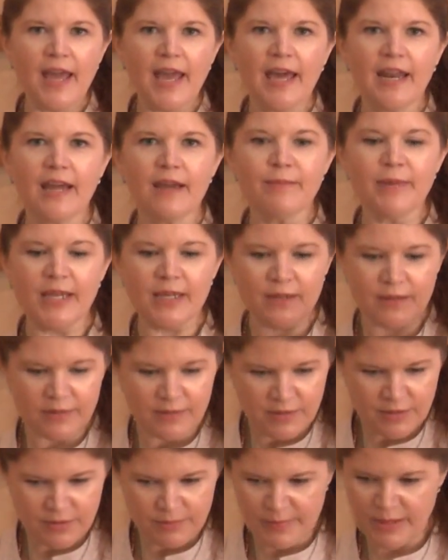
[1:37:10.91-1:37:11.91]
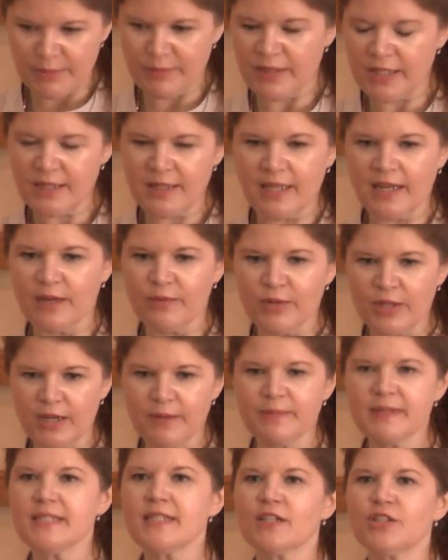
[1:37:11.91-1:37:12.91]
and I made a commitment that I would
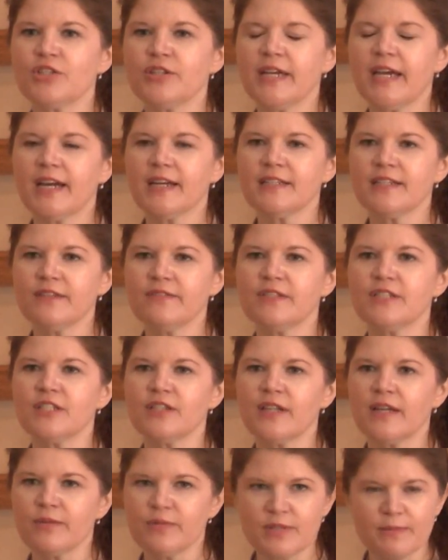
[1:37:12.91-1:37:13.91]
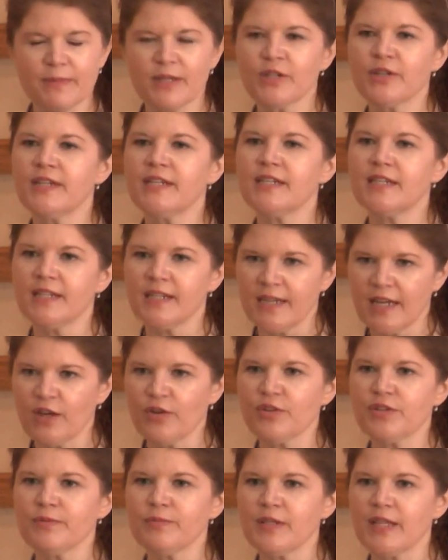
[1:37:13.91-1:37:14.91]
not be sexually active until I was married and in a
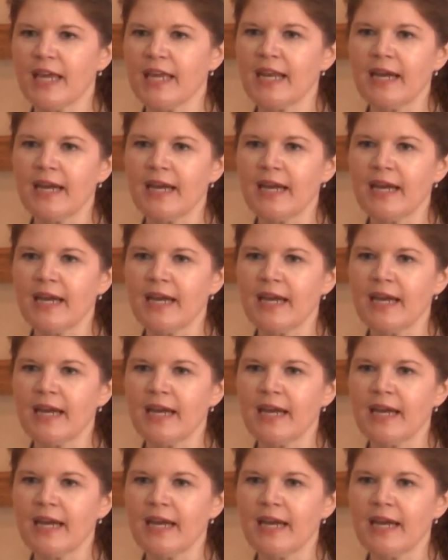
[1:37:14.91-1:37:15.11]
healthy relationship.